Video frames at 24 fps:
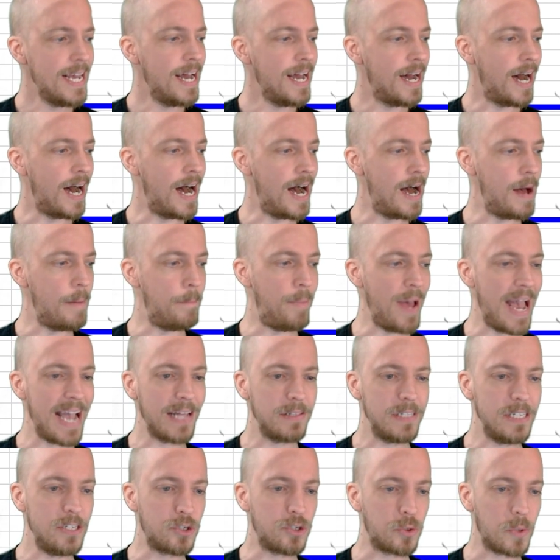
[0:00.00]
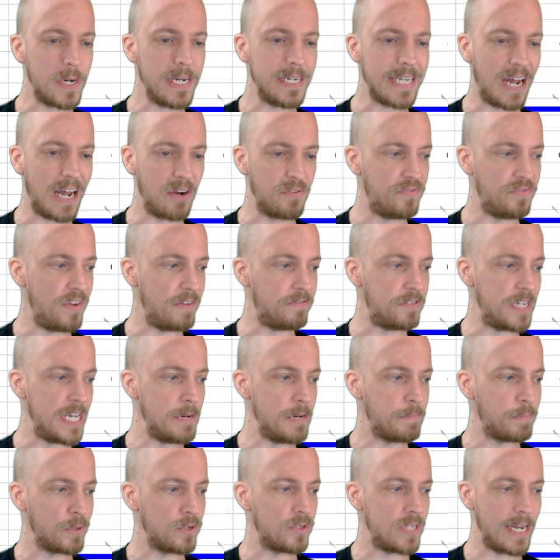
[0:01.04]
Bagley Street down
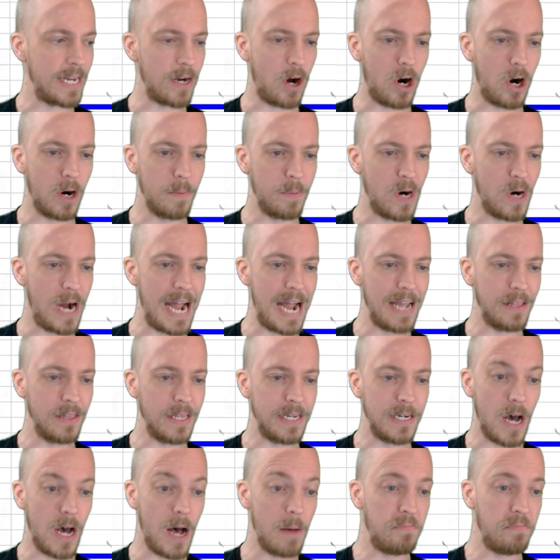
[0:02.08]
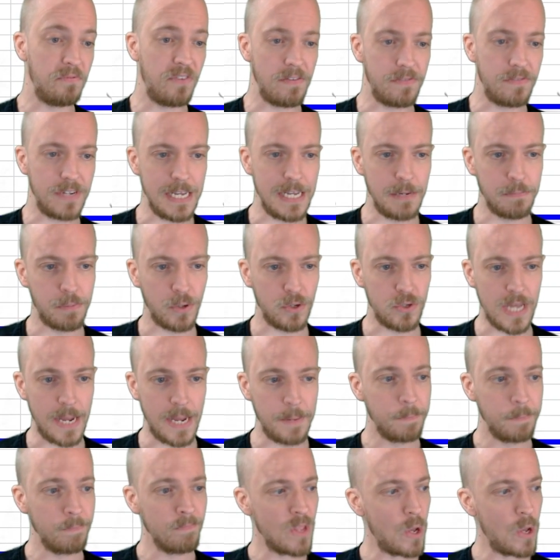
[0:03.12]
15%, Harbor Island up 15%.